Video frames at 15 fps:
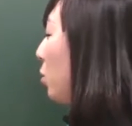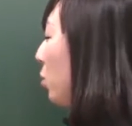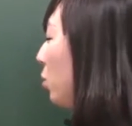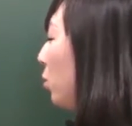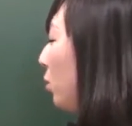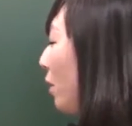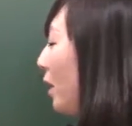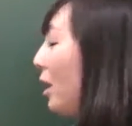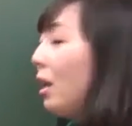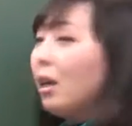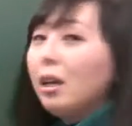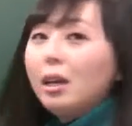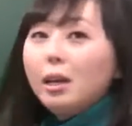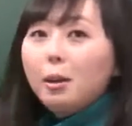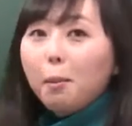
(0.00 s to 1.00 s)
should we
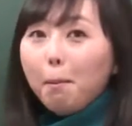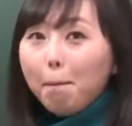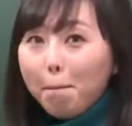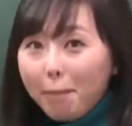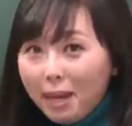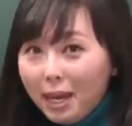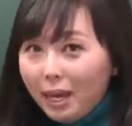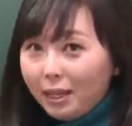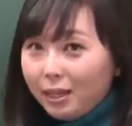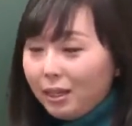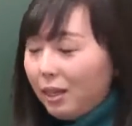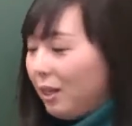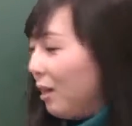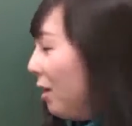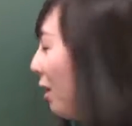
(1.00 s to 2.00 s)

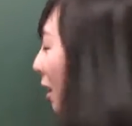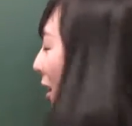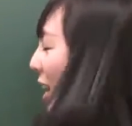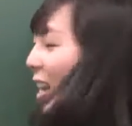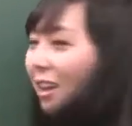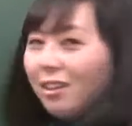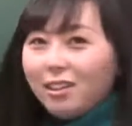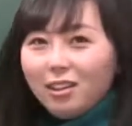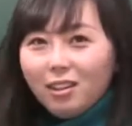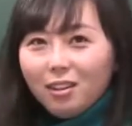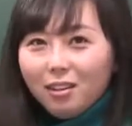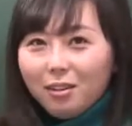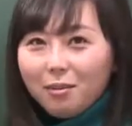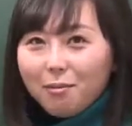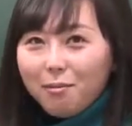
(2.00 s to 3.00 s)
meet? Not eat.
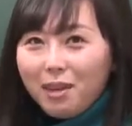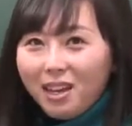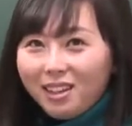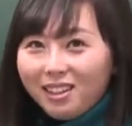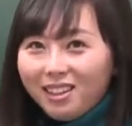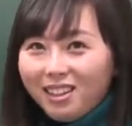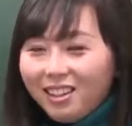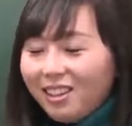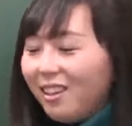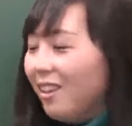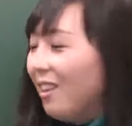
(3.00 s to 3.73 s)
Meet.